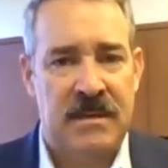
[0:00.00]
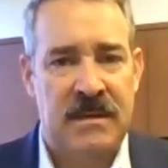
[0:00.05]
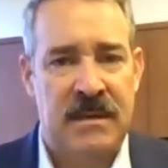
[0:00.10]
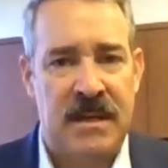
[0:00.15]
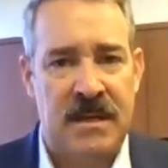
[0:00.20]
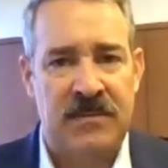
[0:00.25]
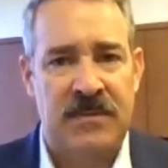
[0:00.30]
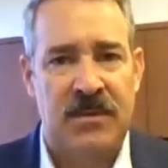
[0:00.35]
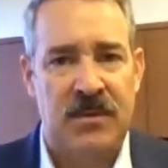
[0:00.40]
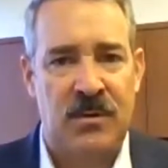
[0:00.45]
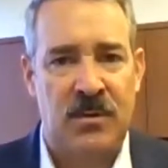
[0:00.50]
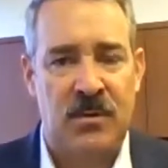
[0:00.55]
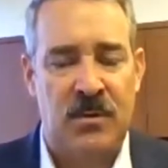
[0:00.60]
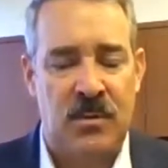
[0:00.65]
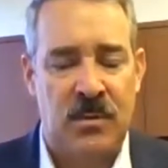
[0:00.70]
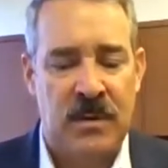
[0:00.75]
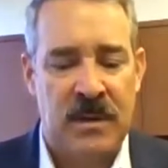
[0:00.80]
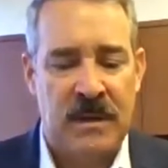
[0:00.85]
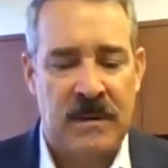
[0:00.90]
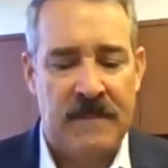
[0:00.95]
if
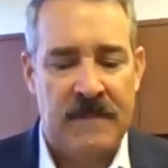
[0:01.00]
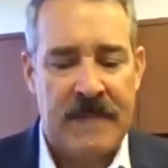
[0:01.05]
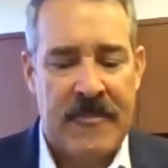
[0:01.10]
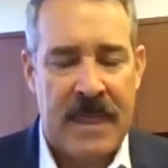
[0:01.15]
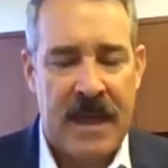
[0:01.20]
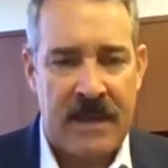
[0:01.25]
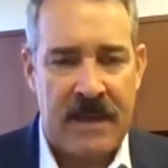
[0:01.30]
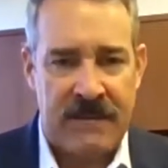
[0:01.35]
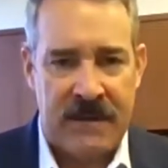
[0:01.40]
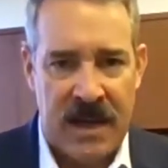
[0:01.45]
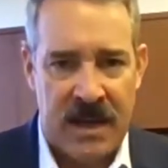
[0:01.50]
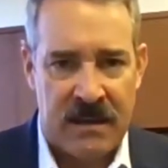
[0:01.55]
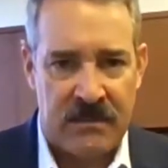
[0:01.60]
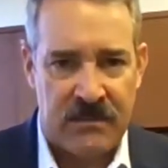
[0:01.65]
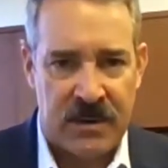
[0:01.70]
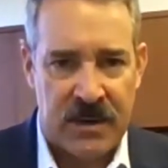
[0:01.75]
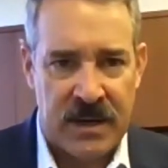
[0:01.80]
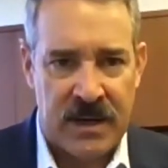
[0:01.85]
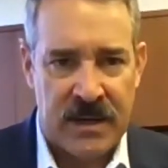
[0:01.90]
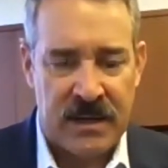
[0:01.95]
you have an
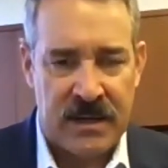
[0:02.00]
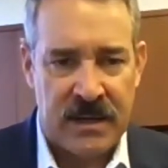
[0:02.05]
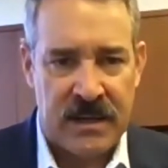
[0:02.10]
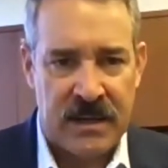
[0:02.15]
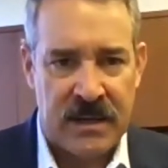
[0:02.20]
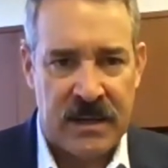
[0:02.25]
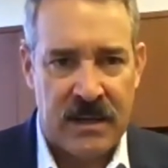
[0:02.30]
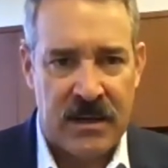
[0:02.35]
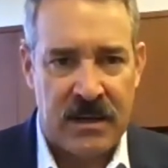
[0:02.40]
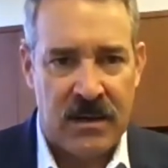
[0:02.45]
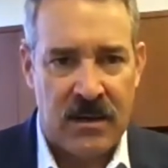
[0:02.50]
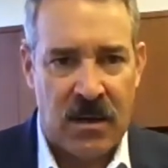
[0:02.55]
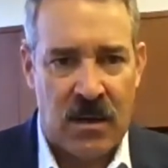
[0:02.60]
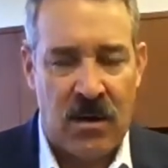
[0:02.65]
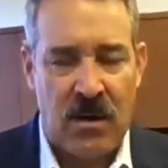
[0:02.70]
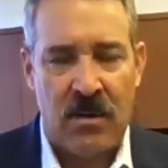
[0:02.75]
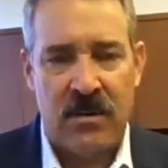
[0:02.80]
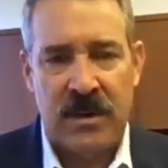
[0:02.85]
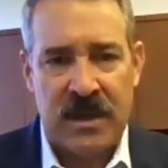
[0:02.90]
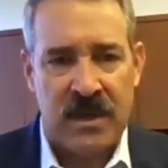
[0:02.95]
outbreak, all the